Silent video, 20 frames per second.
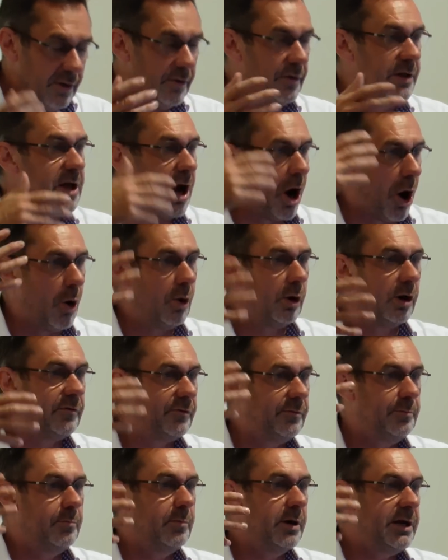the owl of
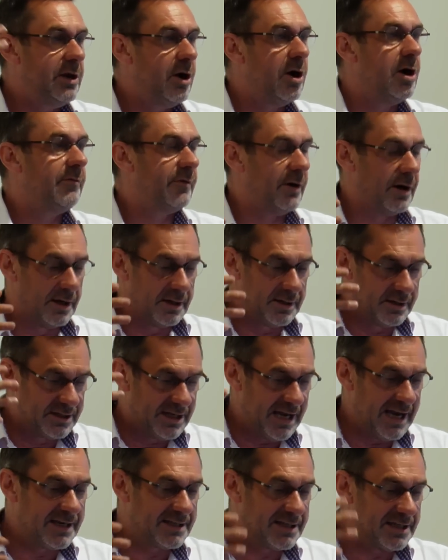Minerva
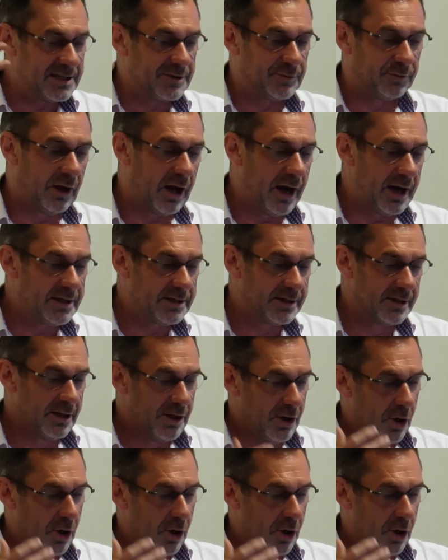takes its flight